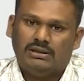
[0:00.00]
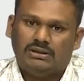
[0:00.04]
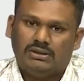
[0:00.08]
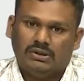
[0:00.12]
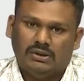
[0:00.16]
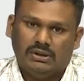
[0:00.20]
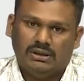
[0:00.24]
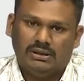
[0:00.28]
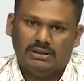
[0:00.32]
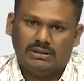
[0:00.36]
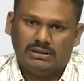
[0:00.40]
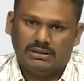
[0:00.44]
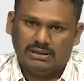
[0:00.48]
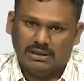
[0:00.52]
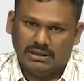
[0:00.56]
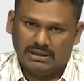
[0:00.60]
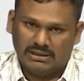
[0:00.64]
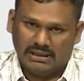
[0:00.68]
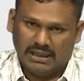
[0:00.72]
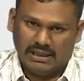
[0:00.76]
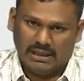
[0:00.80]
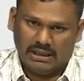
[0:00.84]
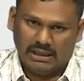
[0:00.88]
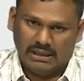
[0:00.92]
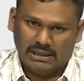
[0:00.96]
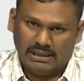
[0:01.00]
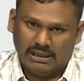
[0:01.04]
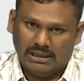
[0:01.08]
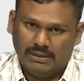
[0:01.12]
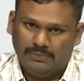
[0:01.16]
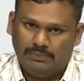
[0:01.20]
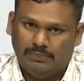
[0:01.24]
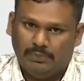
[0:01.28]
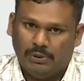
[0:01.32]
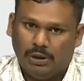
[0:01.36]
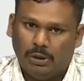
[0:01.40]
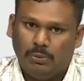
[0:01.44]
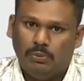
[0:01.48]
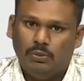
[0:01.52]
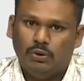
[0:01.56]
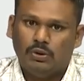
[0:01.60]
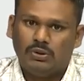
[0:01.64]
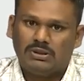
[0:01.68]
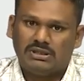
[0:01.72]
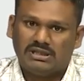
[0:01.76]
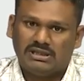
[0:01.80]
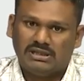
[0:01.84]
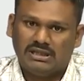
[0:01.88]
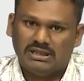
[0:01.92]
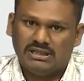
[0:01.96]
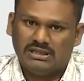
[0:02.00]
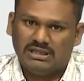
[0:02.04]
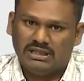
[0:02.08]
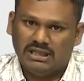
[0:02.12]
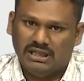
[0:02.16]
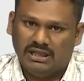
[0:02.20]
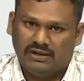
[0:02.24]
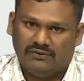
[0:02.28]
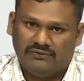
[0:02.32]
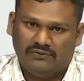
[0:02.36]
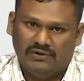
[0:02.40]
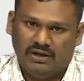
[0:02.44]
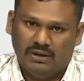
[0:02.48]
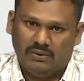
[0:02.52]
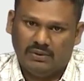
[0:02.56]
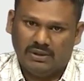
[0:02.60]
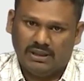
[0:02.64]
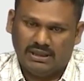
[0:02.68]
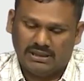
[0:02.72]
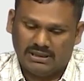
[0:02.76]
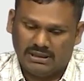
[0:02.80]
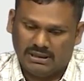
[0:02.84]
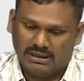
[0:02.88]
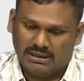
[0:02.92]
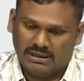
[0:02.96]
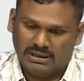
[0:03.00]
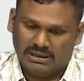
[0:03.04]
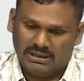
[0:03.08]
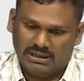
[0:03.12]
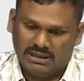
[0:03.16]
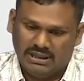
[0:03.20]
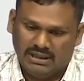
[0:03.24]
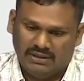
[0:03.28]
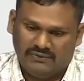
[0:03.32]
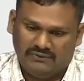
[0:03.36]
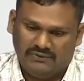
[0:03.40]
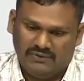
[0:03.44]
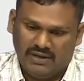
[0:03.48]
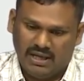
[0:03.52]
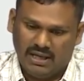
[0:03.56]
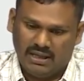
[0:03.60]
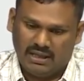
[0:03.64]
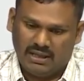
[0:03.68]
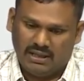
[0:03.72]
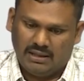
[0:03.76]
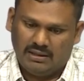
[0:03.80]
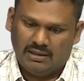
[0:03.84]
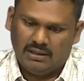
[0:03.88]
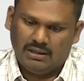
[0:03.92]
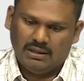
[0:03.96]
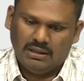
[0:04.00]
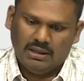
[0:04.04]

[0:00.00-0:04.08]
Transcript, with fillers: So it cyclically permutes this G of a1 etc G of ak.